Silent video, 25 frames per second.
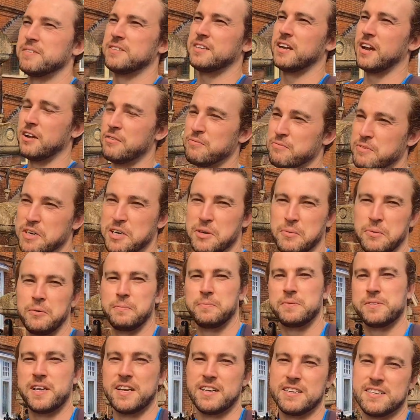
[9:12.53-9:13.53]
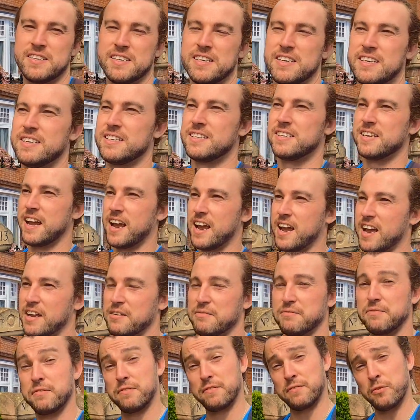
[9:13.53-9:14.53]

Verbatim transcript: uh, really well presented, and